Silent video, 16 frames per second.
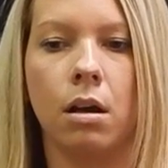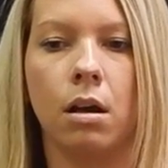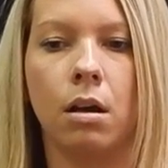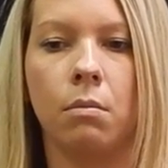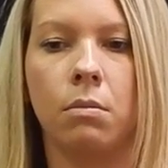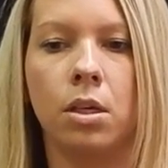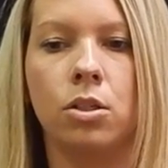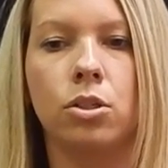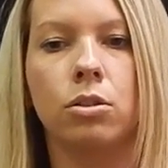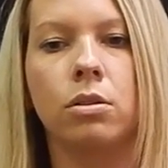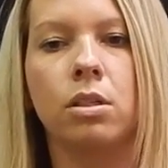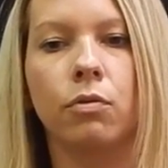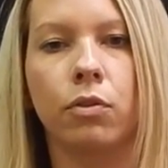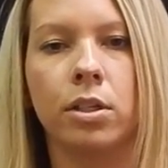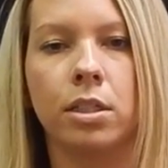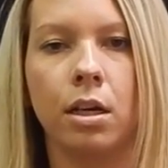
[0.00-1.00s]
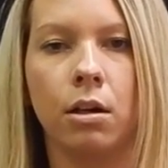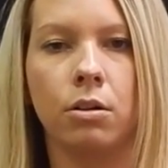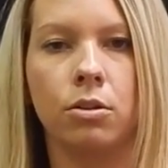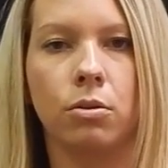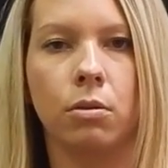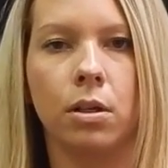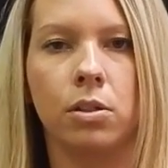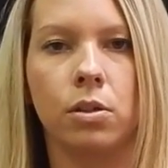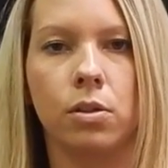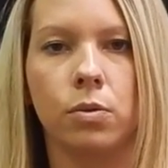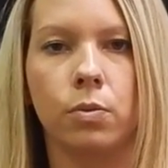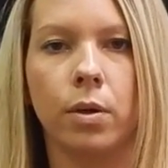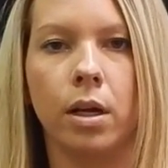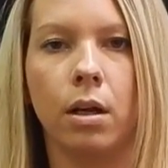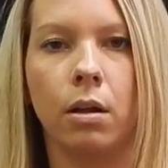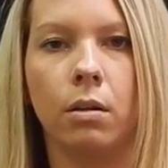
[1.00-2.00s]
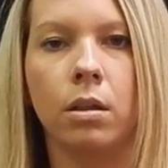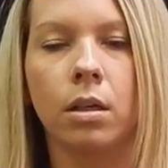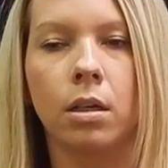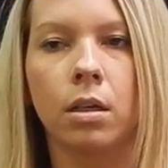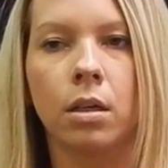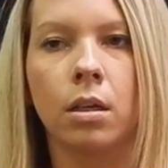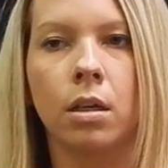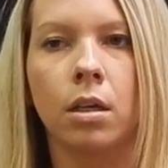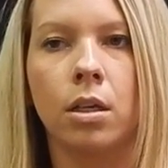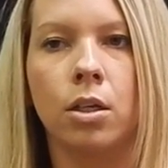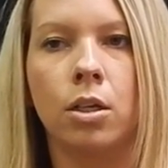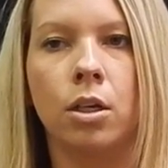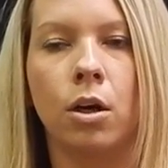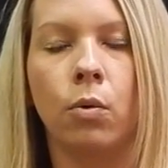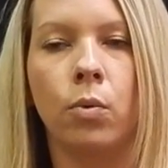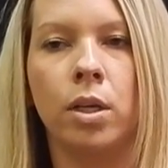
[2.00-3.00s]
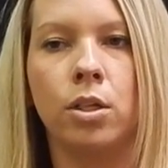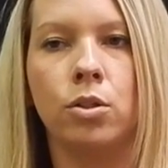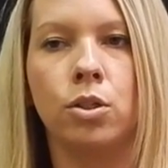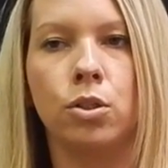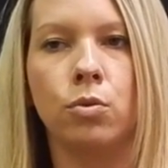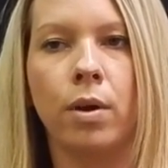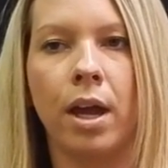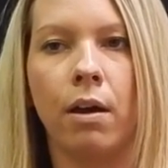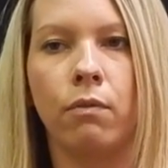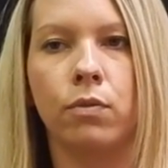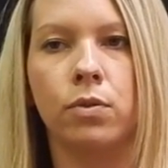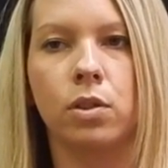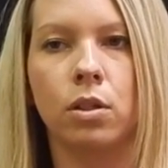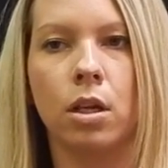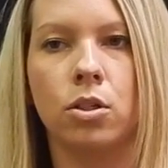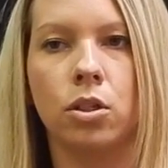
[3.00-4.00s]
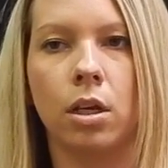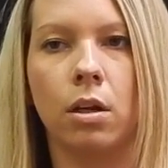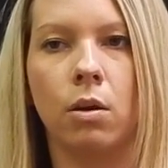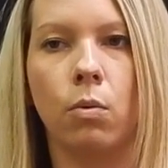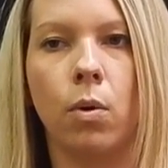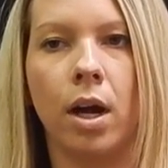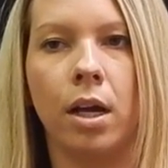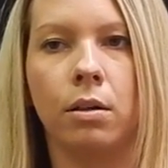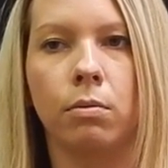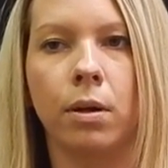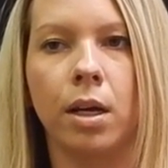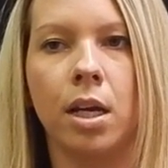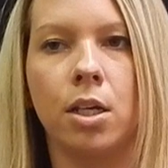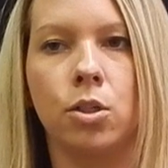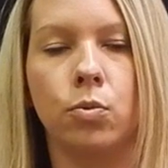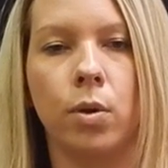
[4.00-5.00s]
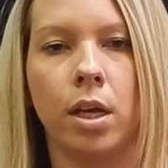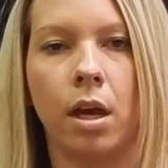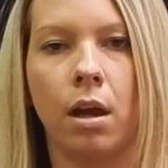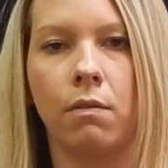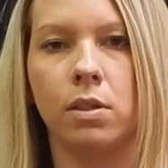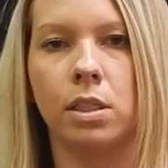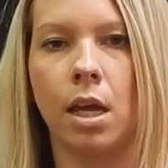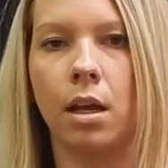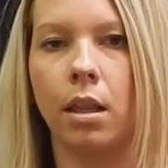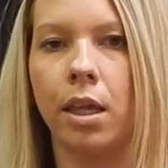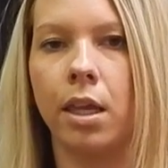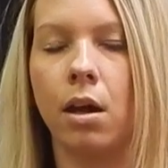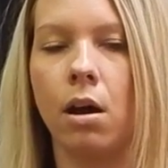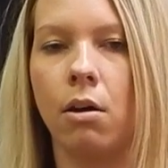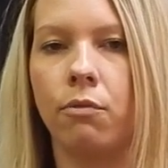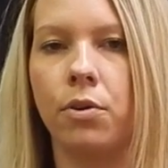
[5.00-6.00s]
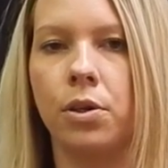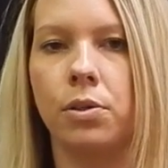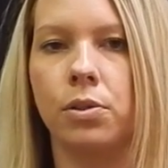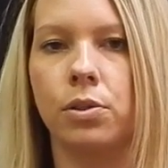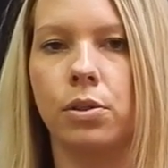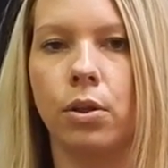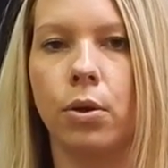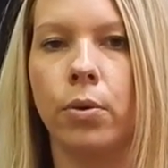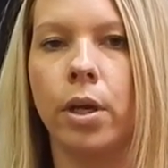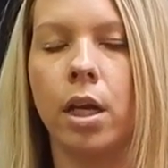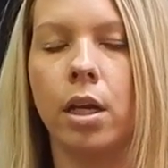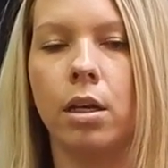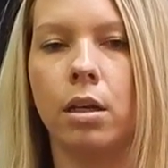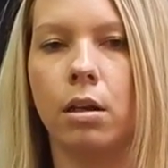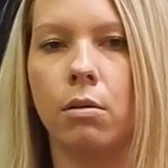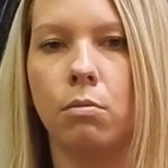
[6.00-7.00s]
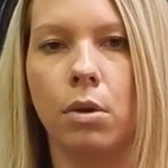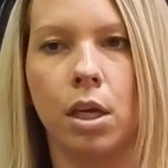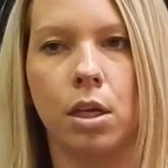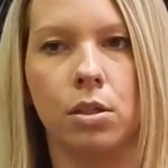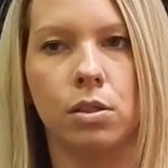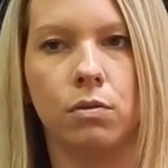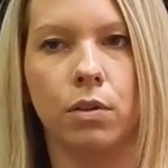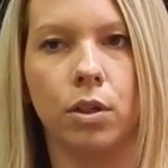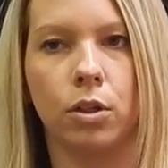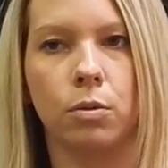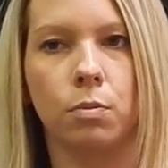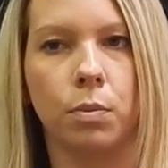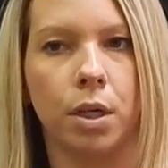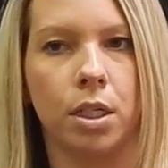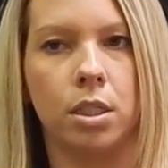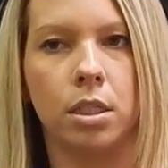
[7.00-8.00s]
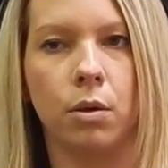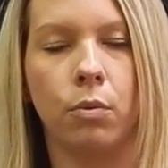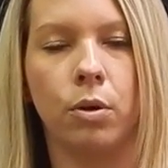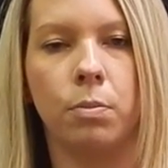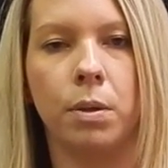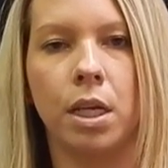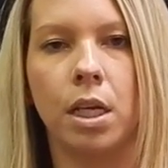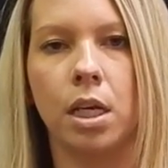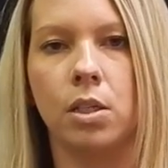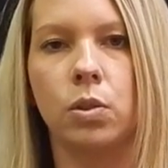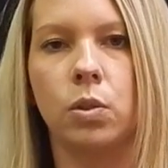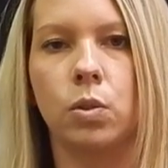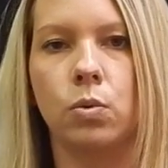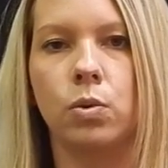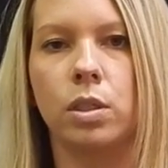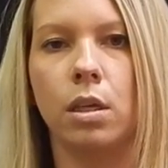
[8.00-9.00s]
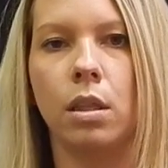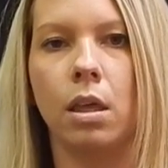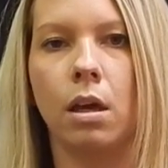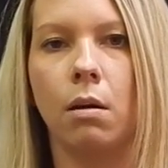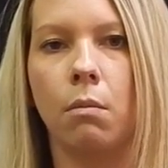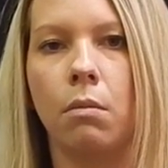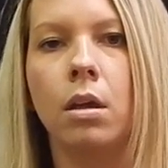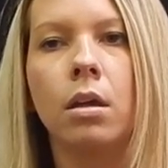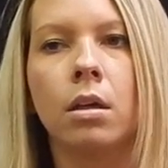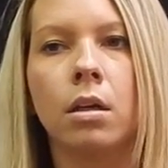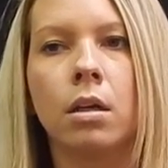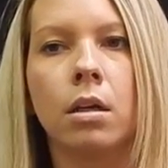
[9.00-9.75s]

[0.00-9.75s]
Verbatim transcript: um, into different territories as well you know, we do have such a wide range. We have a satellite office located in Mansfield, but it would be nice to see them